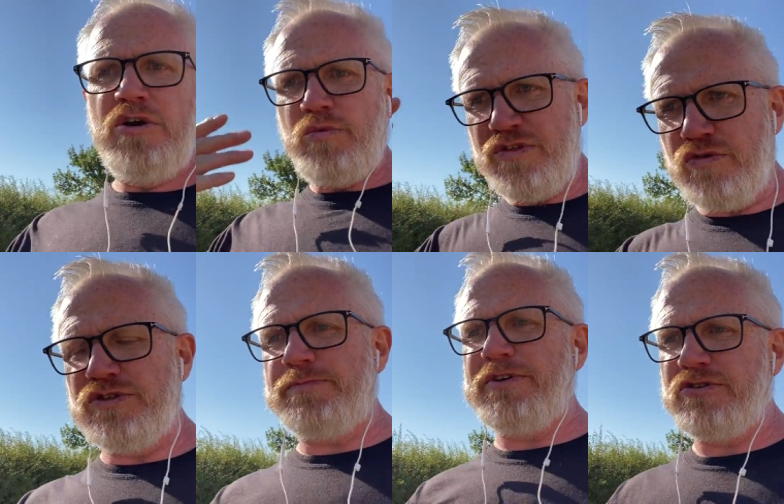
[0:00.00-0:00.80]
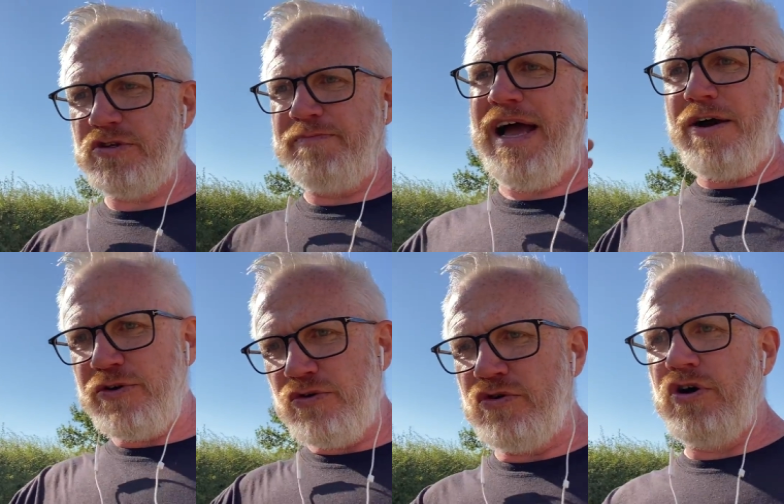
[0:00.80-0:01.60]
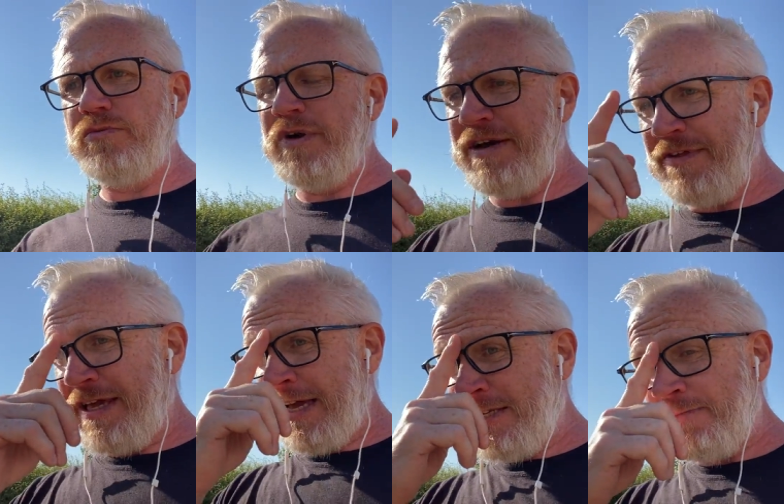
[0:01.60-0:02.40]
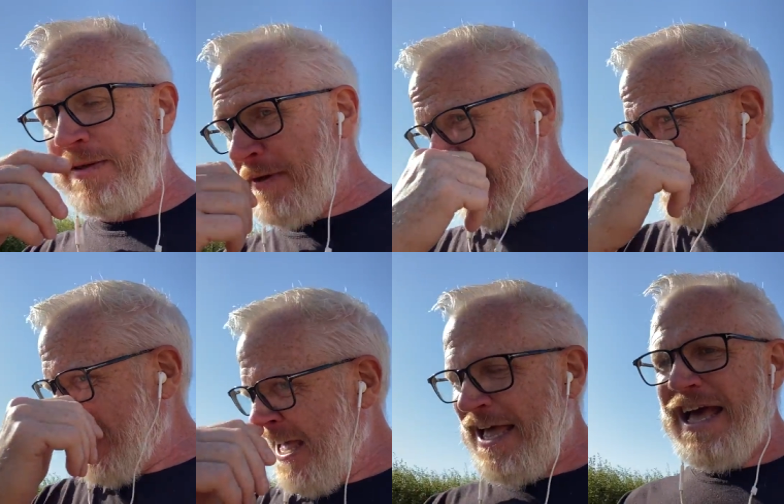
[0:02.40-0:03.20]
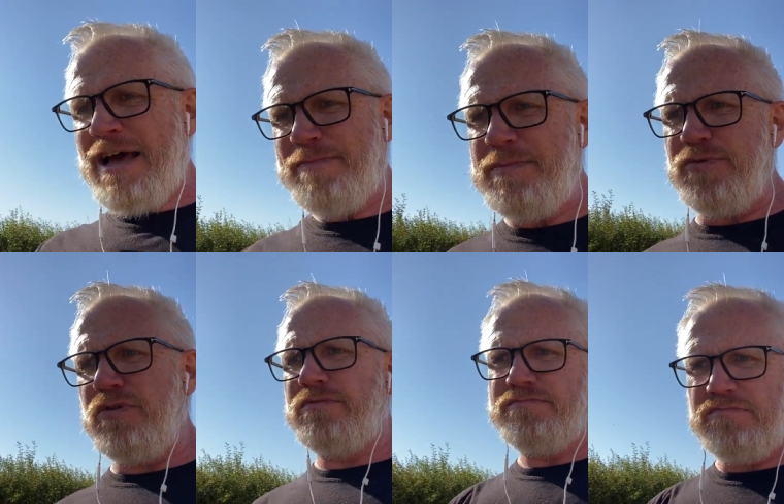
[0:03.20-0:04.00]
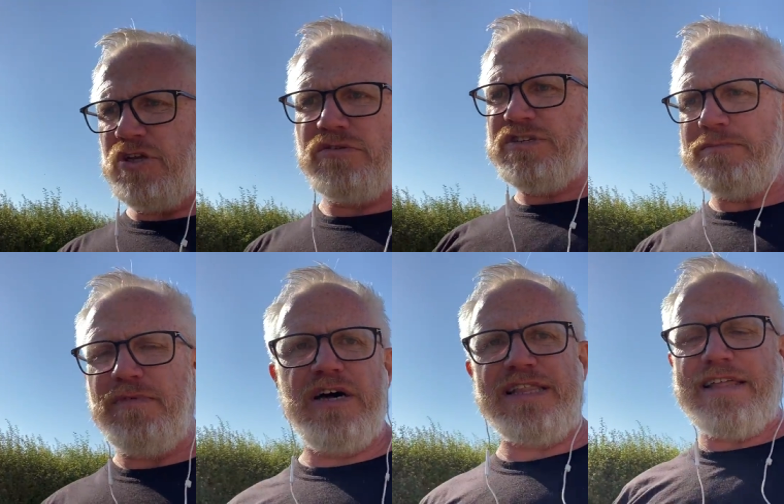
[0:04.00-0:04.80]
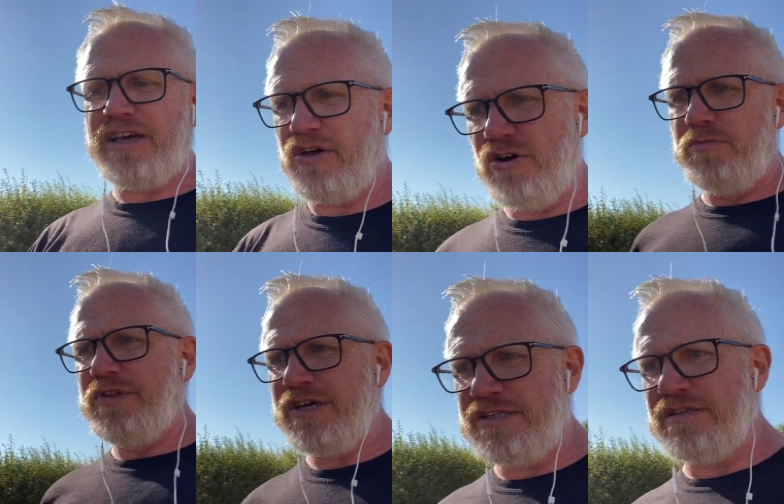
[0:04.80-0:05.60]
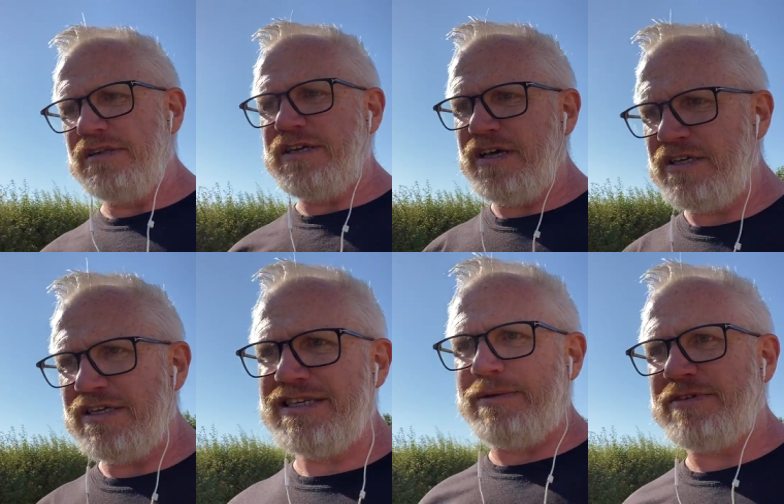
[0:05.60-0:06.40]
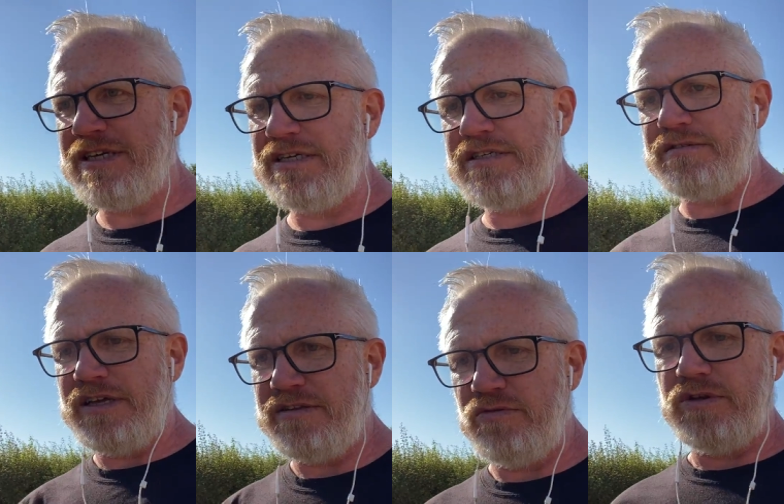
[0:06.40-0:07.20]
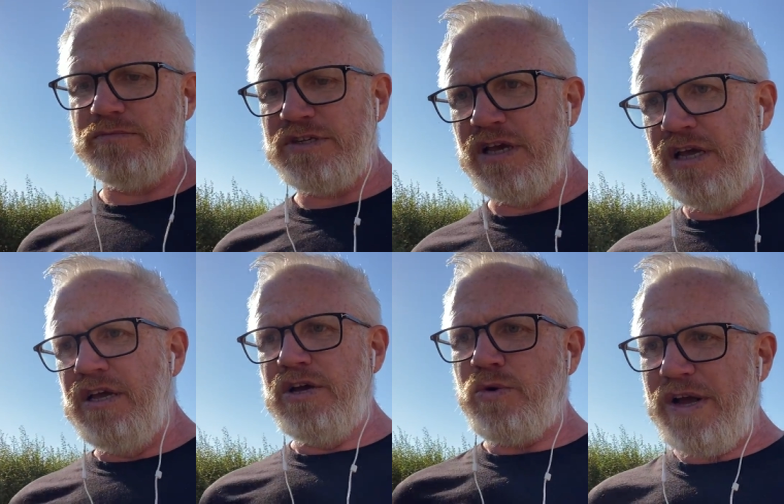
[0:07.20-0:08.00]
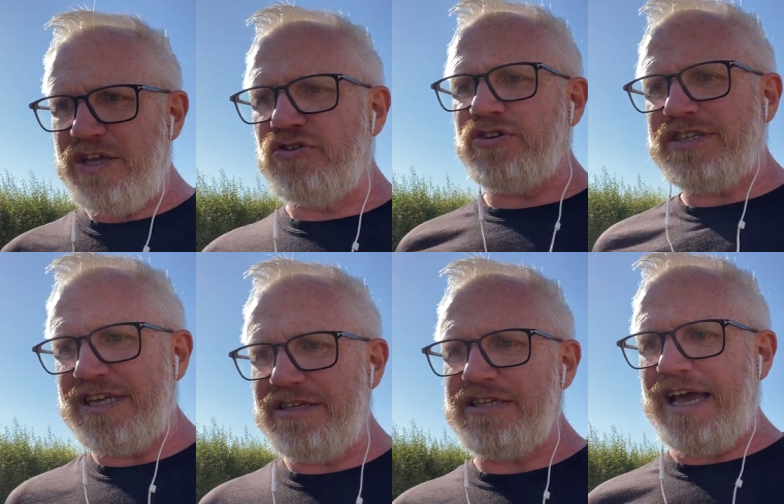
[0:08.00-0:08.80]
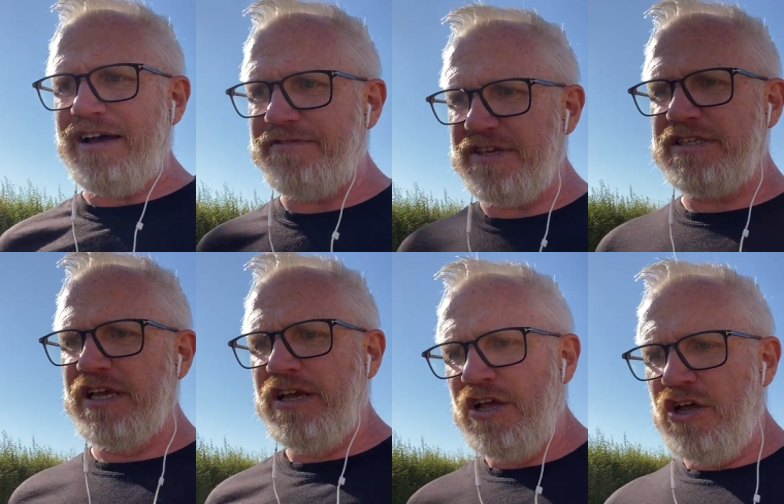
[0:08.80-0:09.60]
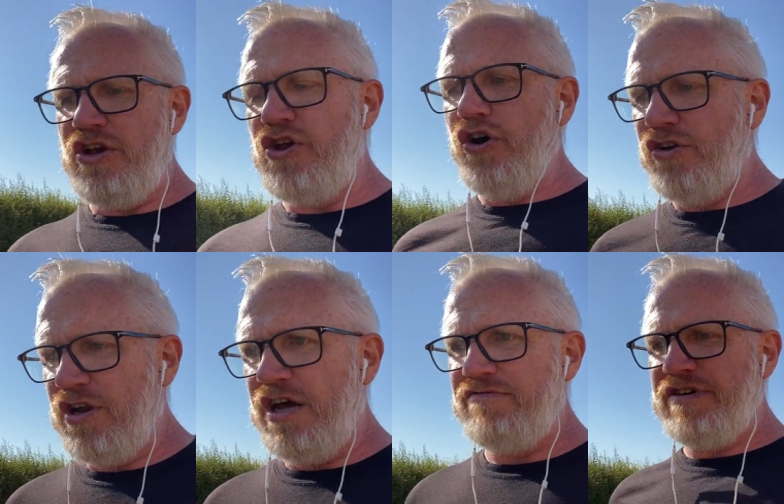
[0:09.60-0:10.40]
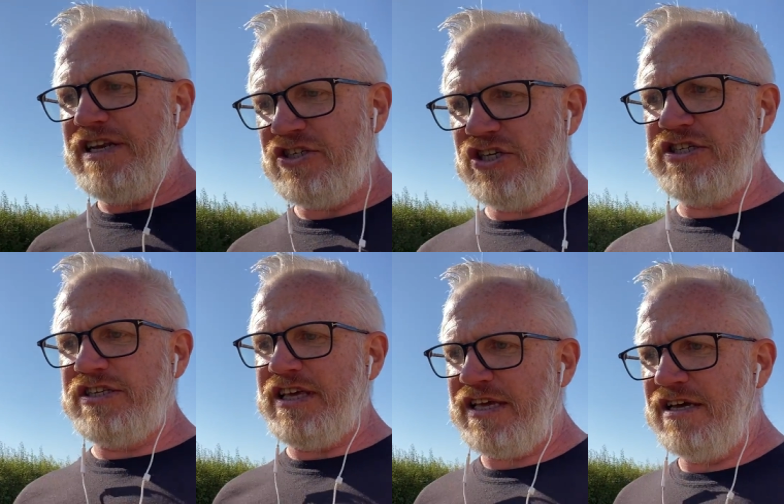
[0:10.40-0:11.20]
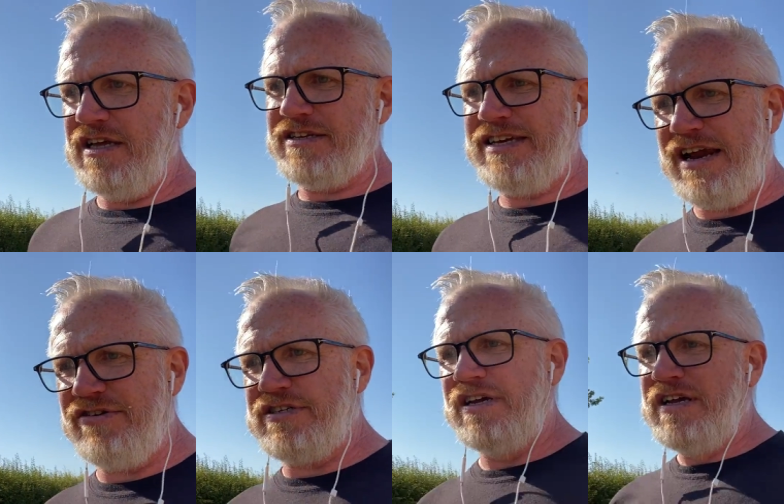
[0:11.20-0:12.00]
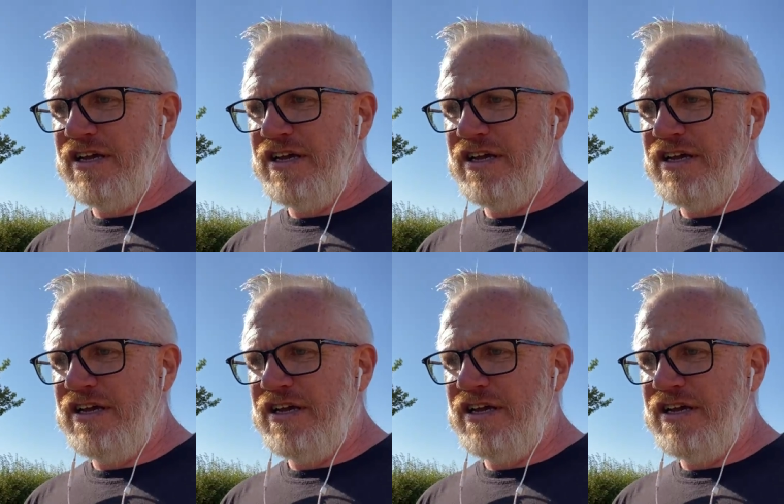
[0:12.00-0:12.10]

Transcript: with your spiritual power, your God, whatever the case may be. And people, you know, didn't mind that. They got on with it and they, they accepted it and they thought it was quite interesting to have this non-religious thing. And Garrett,